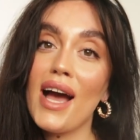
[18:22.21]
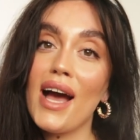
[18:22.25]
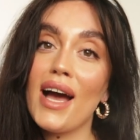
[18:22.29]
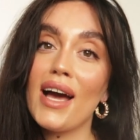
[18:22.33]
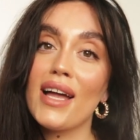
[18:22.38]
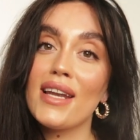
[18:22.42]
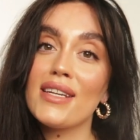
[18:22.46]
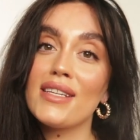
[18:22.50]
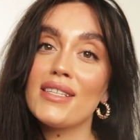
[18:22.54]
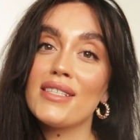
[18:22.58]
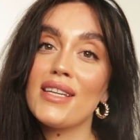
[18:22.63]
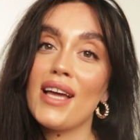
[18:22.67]

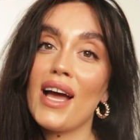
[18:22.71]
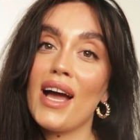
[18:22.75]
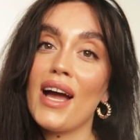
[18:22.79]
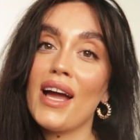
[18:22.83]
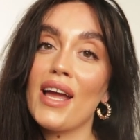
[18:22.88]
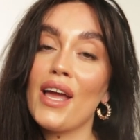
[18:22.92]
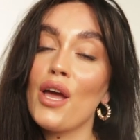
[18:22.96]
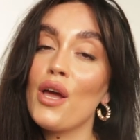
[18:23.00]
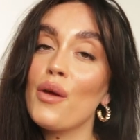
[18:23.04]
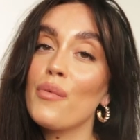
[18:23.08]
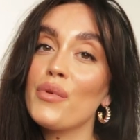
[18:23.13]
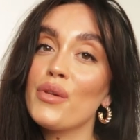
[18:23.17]
and
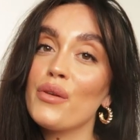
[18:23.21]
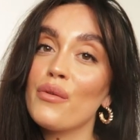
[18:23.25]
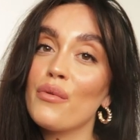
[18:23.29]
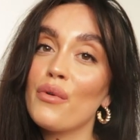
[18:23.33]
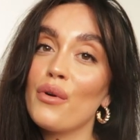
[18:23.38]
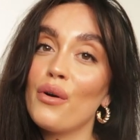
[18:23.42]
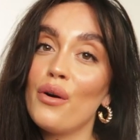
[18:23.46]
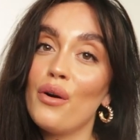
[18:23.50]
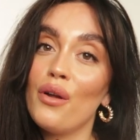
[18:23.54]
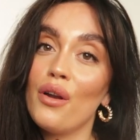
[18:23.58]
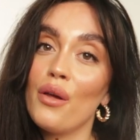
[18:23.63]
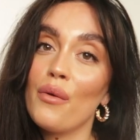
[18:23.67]
I hope you
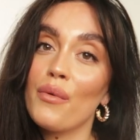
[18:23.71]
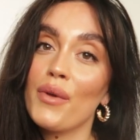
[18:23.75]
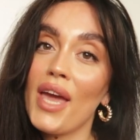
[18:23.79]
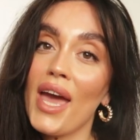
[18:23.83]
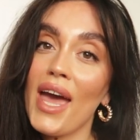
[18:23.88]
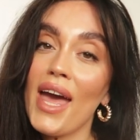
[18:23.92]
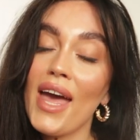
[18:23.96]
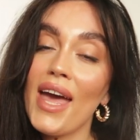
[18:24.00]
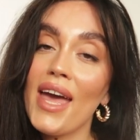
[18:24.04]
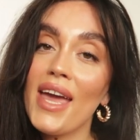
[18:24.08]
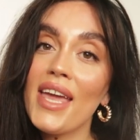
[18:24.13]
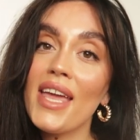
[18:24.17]
are all
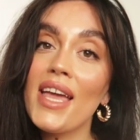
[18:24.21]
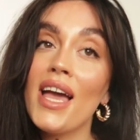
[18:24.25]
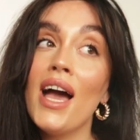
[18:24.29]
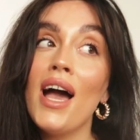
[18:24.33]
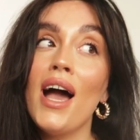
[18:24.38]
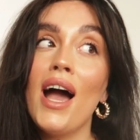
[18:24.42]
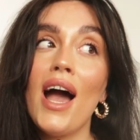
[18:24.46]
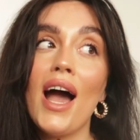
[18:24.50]
okay.